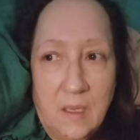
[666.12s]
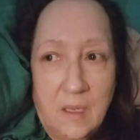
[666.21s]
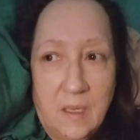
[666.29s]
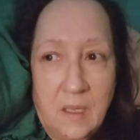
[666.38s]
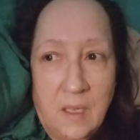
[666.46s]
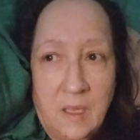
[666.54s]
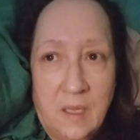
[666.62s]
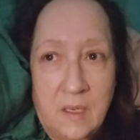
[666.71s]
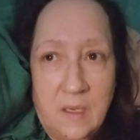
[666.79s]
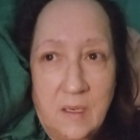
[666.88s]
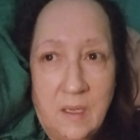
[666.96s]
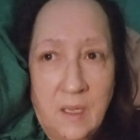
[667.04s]

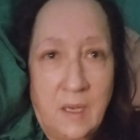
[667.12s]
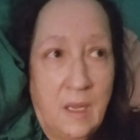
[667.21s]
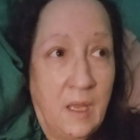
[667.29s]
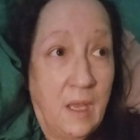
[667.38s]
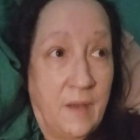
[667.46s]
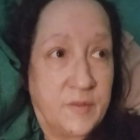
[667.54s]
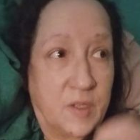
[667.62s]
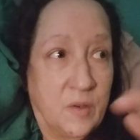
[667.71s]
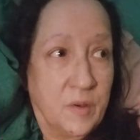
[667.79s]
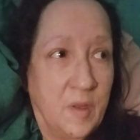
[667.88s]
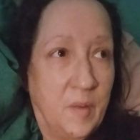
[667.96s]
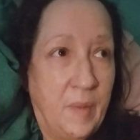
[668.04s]
And and I have to
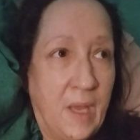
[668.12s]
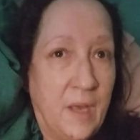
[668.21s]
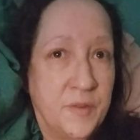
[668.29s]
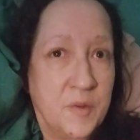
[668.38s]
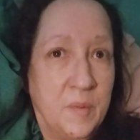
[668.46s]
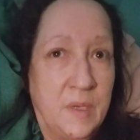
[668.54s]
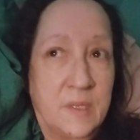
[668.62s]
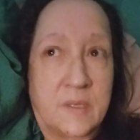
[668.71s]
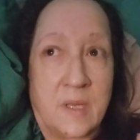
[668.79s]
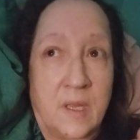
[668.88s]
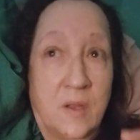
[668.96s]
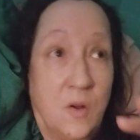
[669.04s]
go to the bathroom and it's
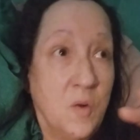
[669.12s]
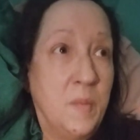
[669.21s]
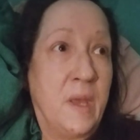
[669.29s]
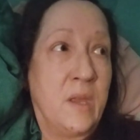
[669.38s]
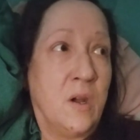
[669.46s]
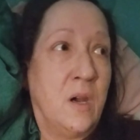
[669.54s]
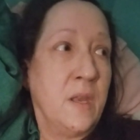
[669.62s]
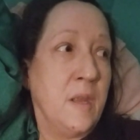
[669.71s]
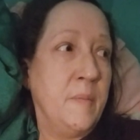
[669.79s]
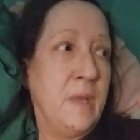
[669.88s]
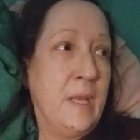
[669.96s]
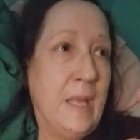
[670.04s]
like, "Oh my god,
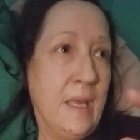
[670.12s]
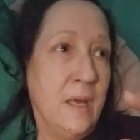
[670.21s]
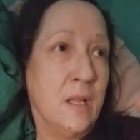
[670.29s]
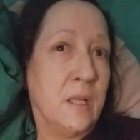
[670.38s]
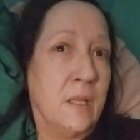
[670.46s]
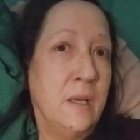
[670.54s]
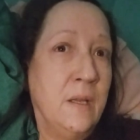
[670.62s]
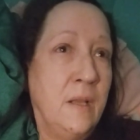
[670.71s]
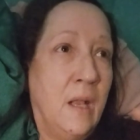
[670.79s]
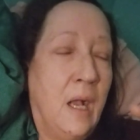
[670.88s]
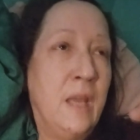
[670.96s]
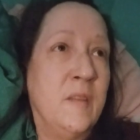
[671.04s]
I'm in hell.
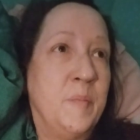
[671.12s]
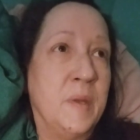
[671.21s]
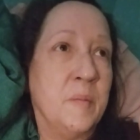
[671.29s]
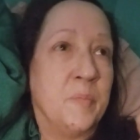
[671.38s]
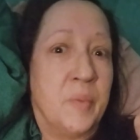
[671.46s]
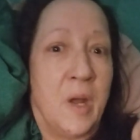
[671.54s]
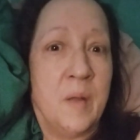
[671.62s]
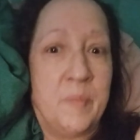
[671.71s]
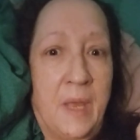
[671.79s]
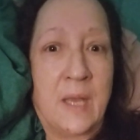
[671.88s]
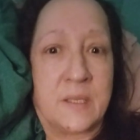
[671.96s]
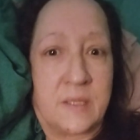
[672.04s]
I have been brought
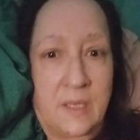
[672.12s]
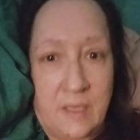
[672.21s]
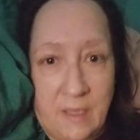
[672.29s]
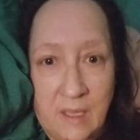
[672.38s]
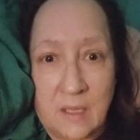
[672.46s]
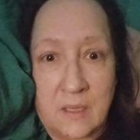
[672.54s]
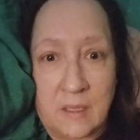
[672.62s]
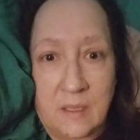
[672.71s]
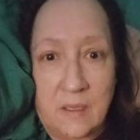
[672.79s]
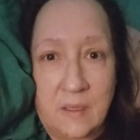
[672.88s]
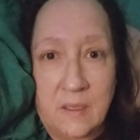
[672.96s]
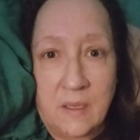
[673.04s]
back to hell.
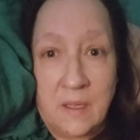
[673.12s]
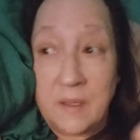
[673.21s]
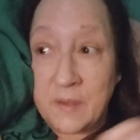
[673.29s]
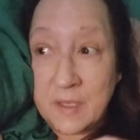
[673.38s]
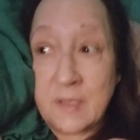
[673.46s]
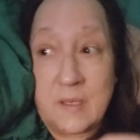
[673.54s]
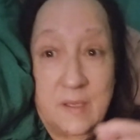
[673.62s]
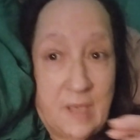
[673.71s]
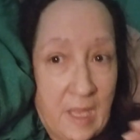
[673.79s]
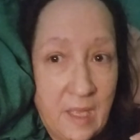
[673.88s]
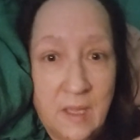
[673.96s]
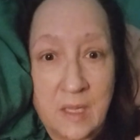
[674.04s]
This is
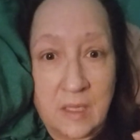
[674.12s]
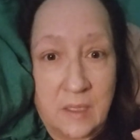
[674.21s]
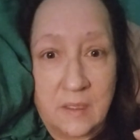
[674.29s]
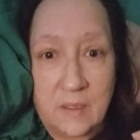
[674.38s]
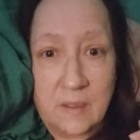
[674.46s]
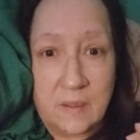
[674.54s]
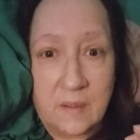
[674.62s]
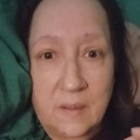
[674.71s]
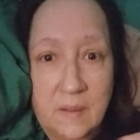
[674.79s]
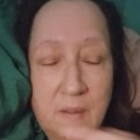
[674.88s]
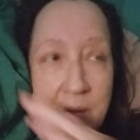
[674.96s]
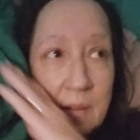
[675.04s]
hell.
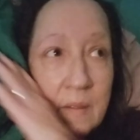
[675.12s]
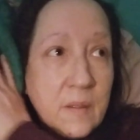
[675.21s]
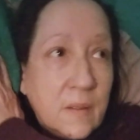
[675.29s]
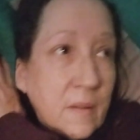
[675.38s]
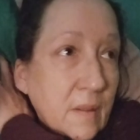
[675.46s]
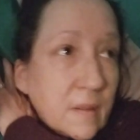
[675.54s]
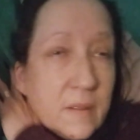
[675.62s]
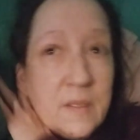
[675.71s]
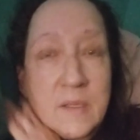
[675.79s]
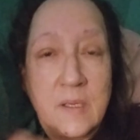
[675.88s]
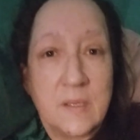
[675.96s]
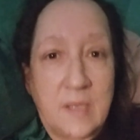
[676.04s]

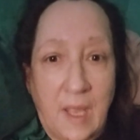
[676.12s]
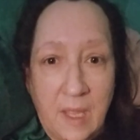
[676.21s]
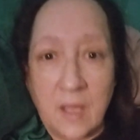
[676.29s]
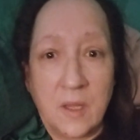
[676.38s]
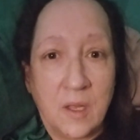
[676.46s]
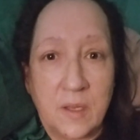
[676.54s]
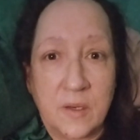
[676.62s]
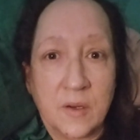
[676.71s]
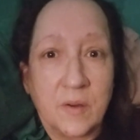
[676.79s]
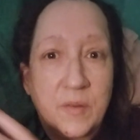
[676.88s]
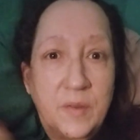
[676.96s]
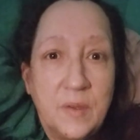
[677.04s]
This is hell on
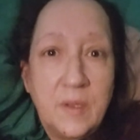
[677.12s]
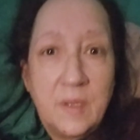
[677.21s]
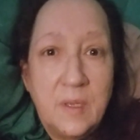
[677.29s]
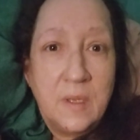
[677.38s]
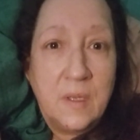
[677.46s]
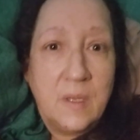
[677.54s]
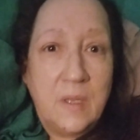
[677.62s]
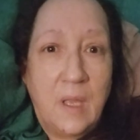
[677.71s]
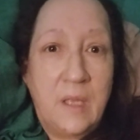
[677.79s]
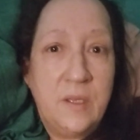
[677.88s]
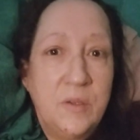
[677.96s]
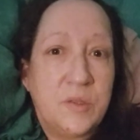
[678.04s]
earth."
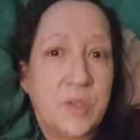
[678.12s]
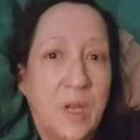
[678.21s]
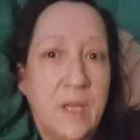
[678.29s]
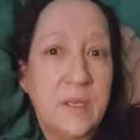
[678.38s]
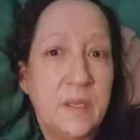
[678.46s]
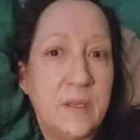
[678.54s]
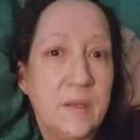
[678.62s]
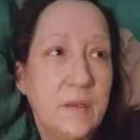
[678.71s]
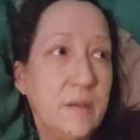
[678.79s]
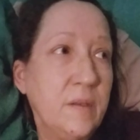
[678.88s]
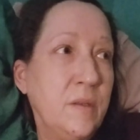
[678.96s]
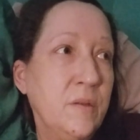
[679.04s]
And you try to
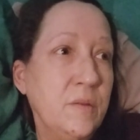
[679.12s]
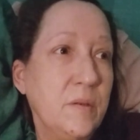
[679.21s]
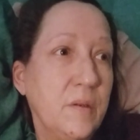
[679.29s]
you